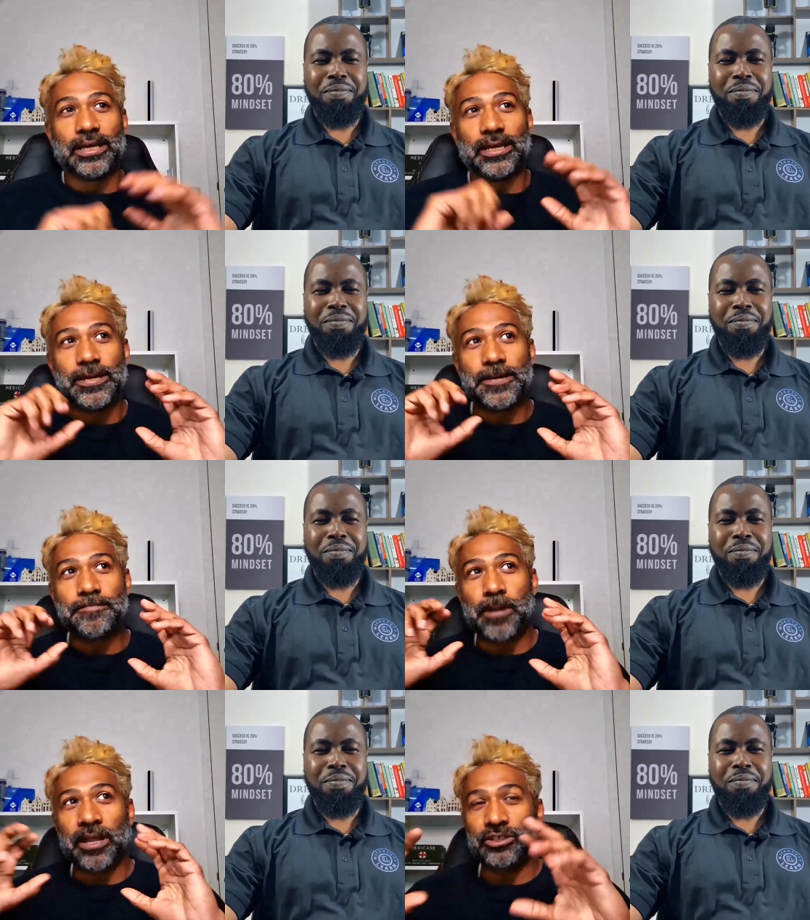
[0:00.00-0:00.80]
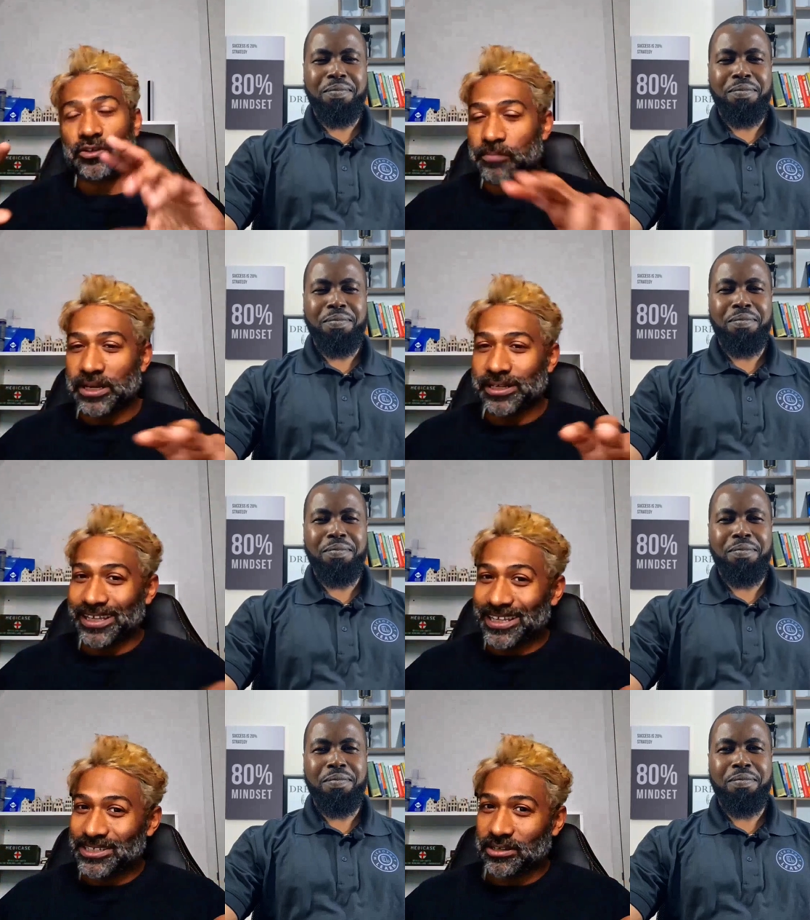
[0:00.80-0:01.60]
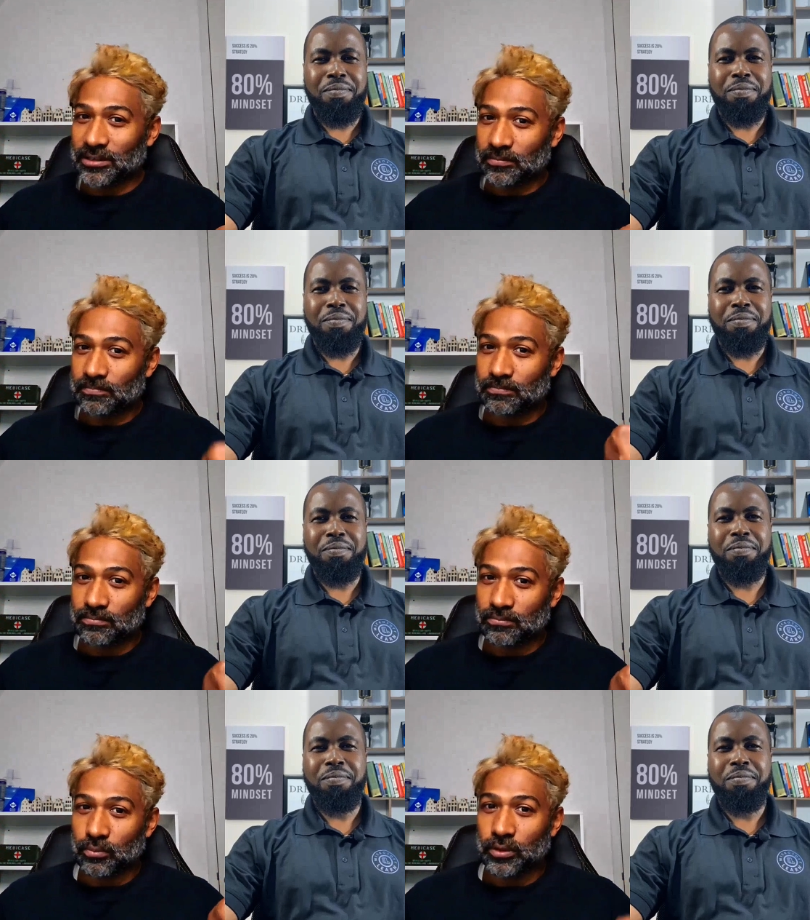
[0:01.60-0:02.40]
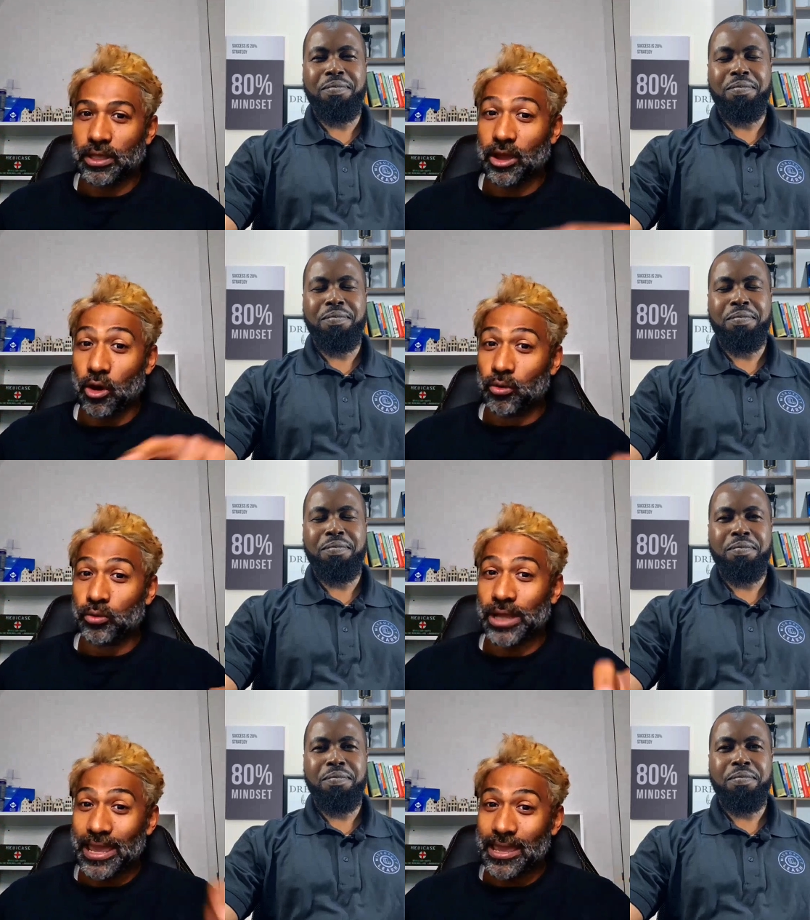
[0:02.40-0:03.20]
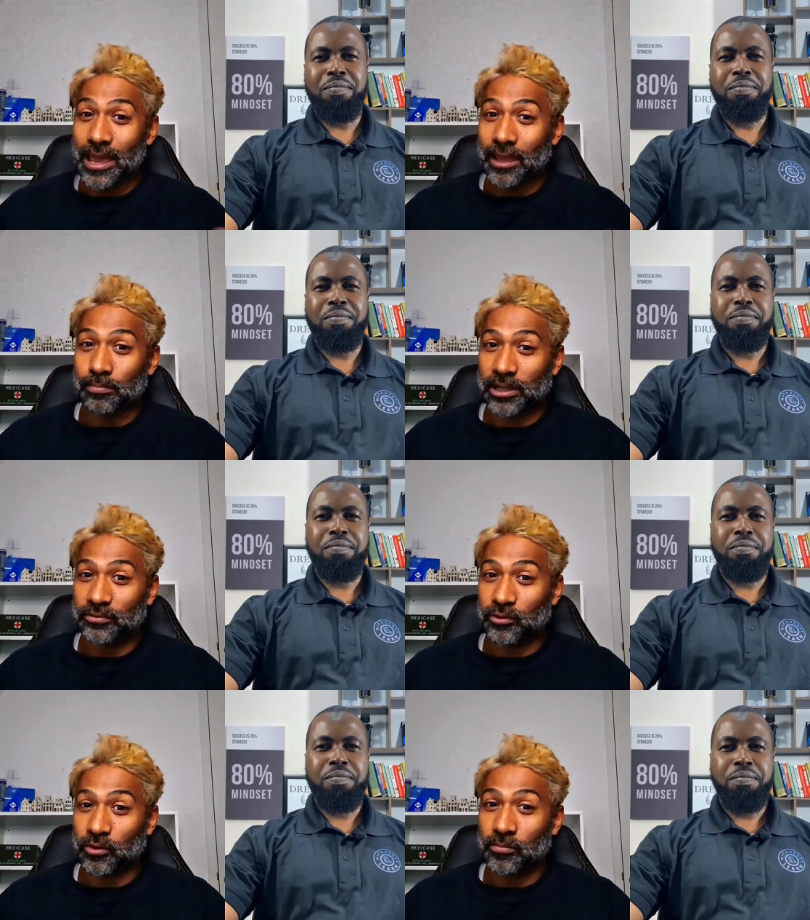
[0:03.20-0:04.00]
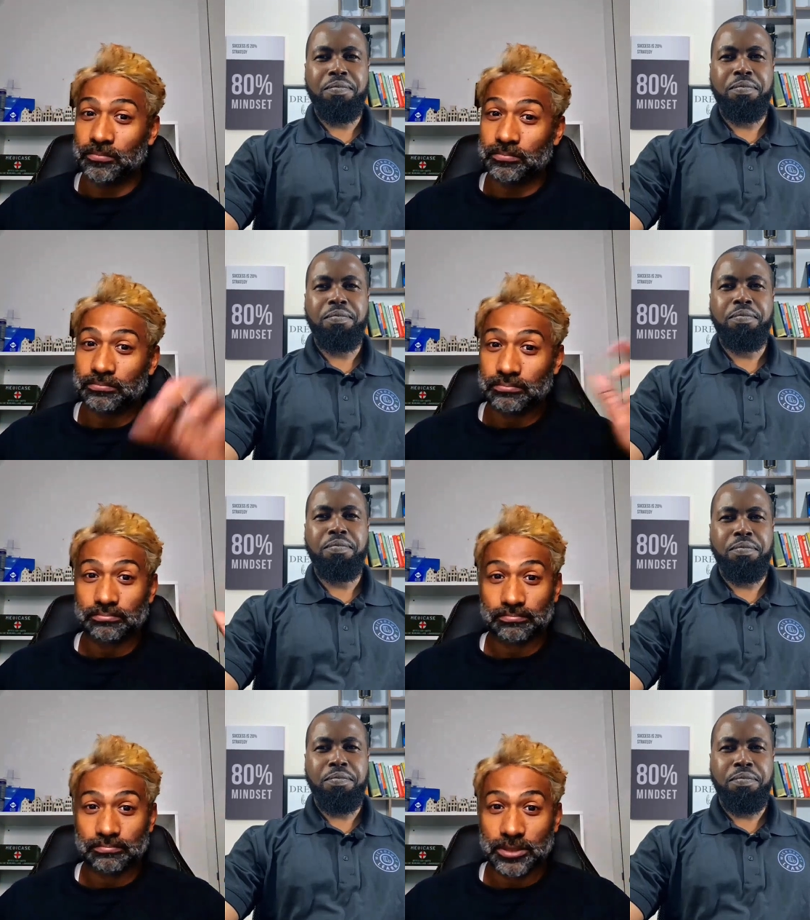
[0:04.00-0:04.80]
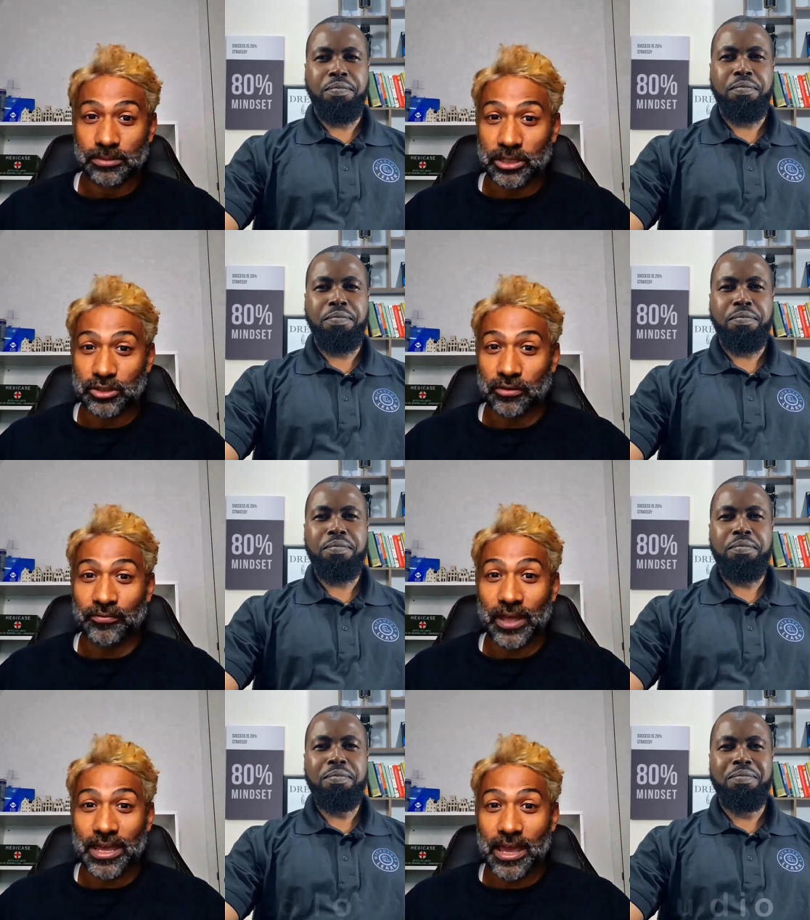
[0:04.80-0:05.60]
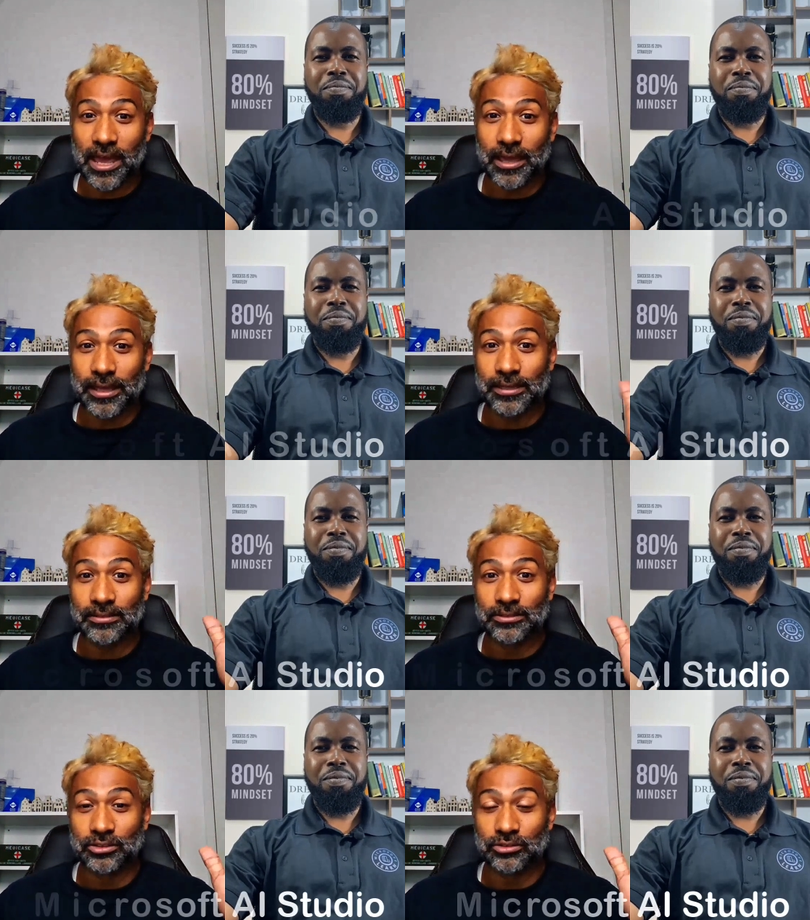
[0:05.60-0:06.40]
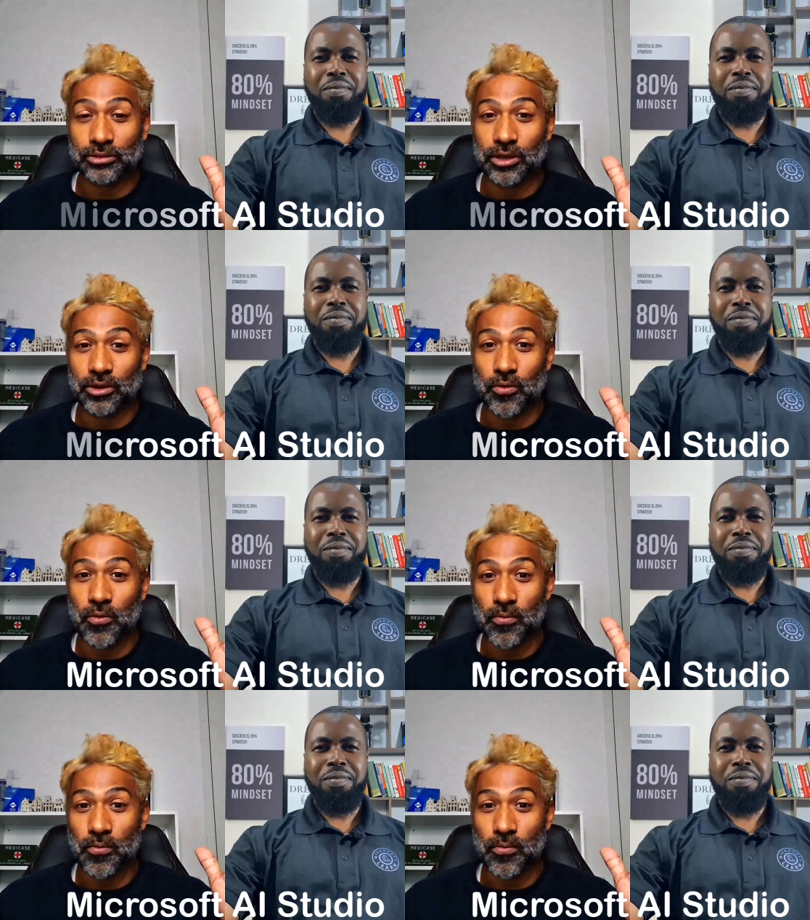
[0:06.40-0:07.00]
Speaker 1: uh, Microsoft made it easier with their own AI platform, the Microsoft AI Studio.